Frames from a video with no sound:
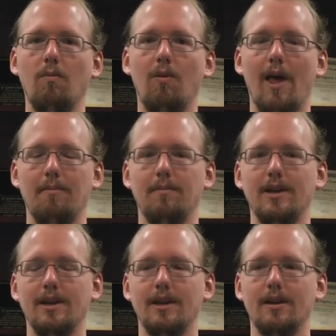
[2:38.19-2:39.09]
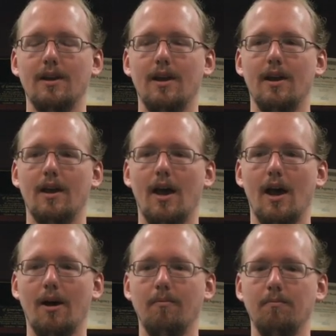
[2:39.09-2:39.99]
let me
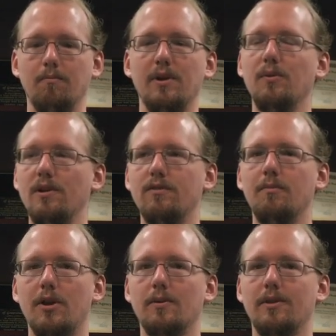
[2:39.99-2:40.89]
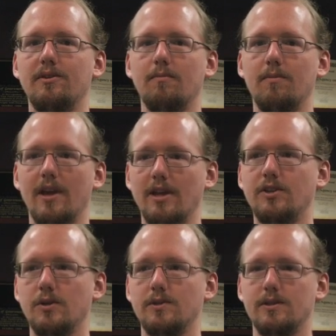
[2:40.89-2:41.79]
be really familiar with some of the
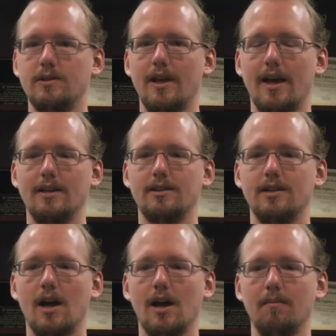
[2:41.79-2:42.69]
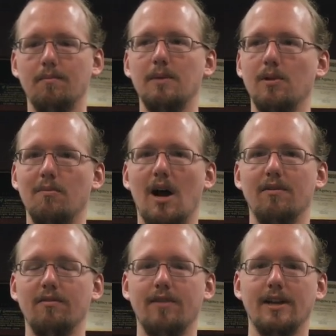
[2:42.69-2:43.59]
issues that people in
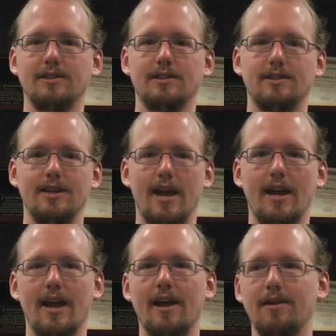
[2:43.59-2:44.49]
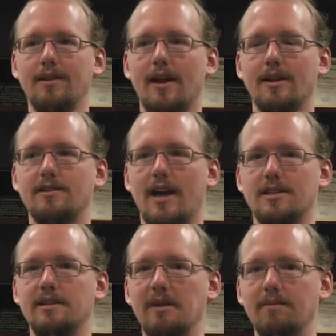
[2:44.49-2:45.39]
poverty face today, and I think that it's
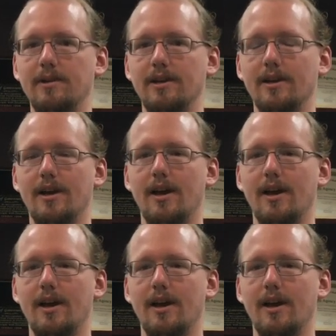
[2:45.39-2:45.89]
actually made me